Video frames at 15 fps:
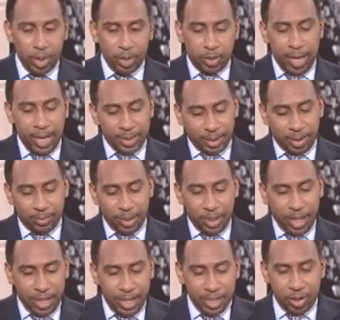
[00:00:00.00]
So that's something
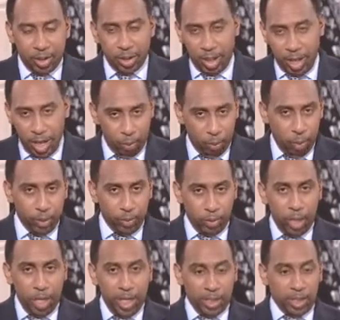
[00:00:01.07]
that he's going to
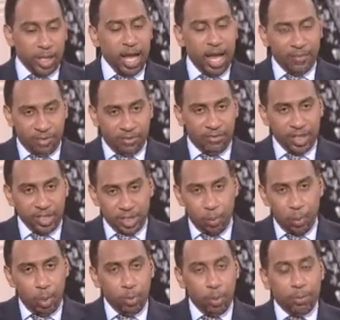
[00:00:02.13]
have to fix,
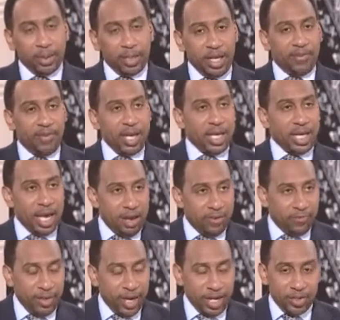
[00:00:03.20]
and one will believe he can
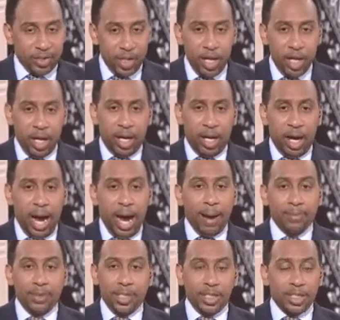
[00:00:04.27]
fix.
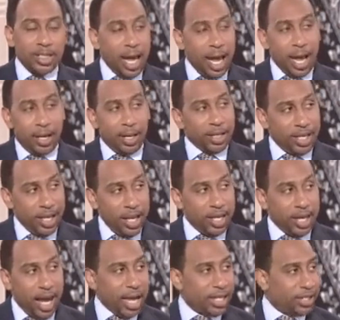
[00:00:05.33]
I'm just not,
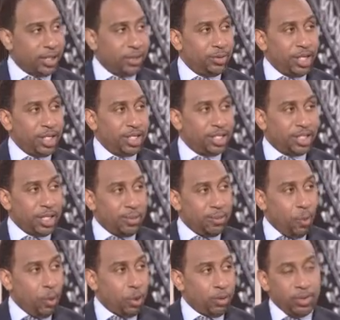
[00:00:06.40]
again, I still need to see
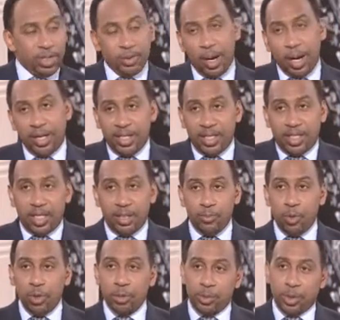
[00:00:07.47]
more. And the reason why I need to see
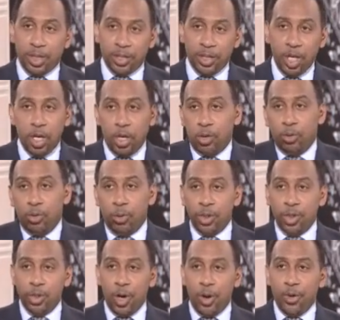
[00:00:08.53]
more is because who were
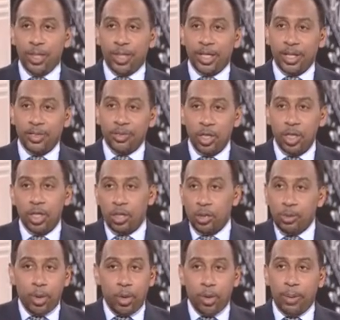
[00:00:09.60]
you going against?
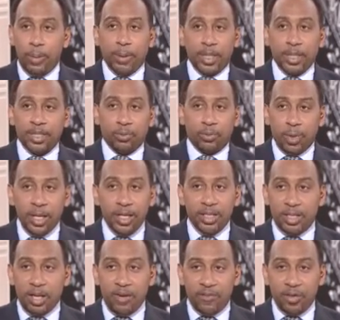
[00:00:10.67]
You were going up against a Raiders
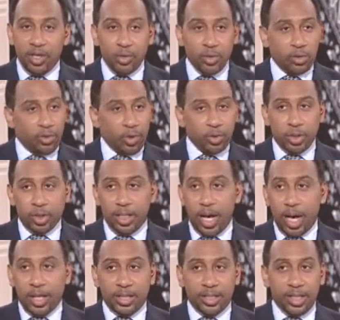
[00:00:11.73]
defense who's virtually
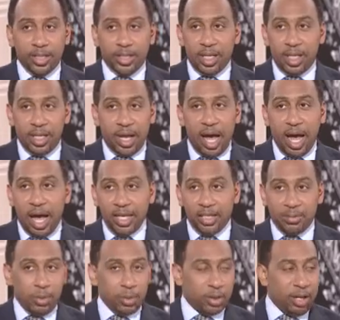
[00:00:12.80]
non-existent in the
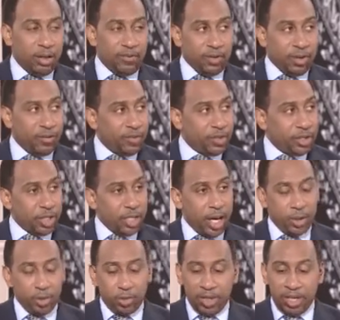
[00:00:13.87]
eyes of most NFL
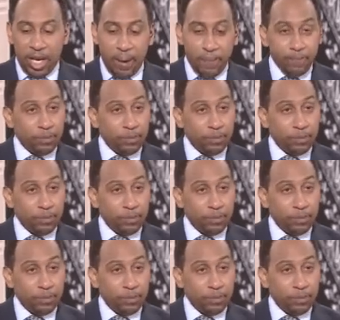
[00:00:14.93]
aficionados right now.